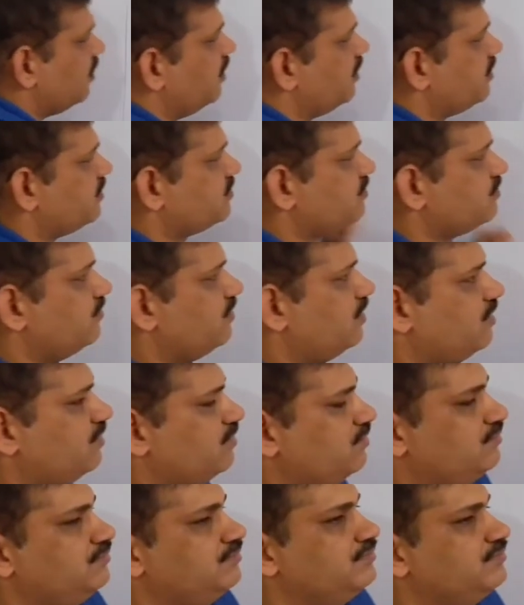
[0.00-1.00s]
x square.
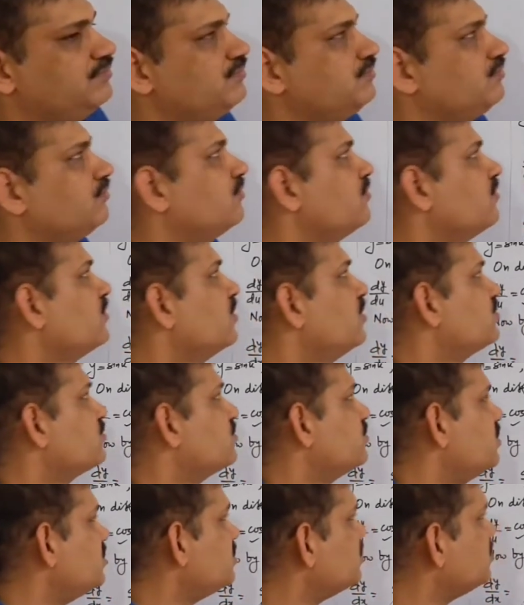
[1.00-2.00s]

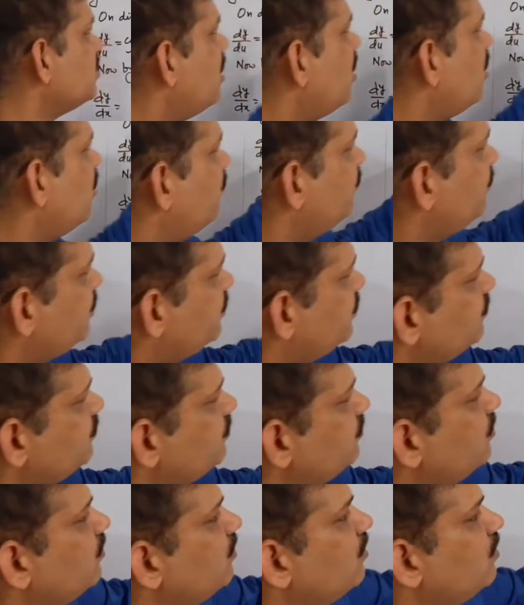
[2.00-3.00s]
So this is how we
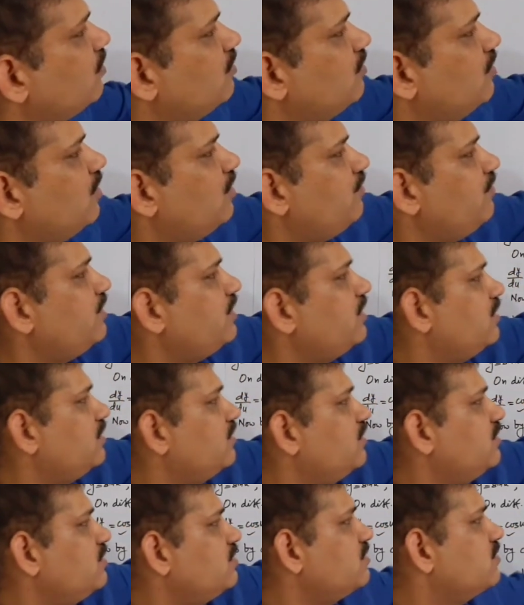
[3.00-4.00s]
do. Now we
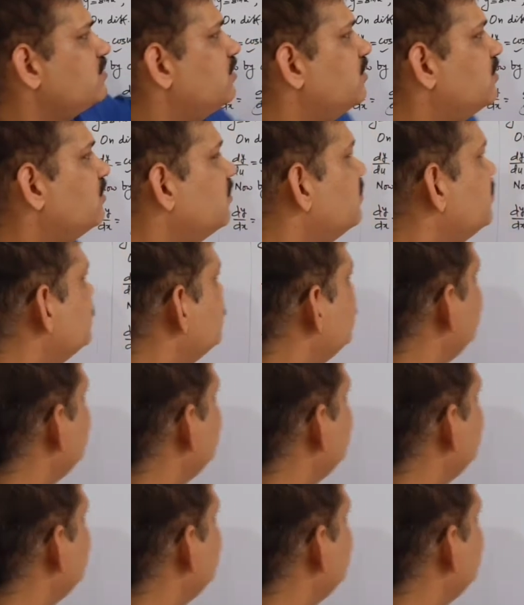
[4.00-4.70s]
take this. This is